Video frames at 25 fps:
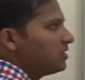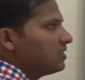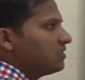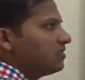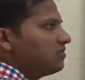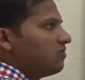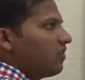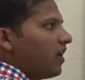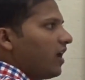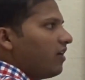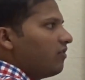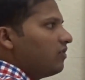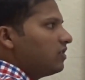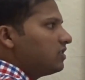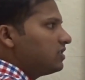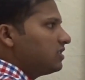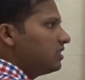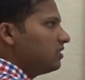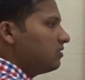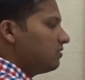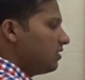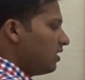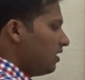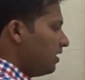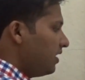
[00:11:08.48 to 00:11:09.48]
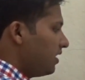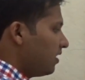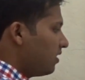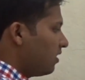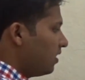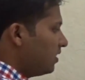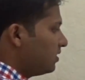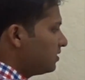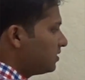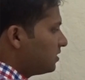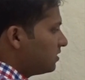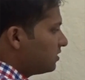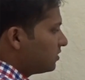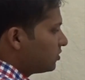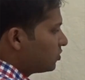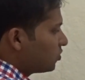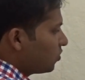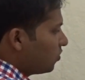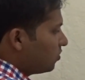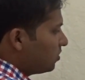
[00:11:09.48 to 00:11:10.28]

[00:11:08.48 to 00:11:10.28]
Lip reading: are just traversing the linked list,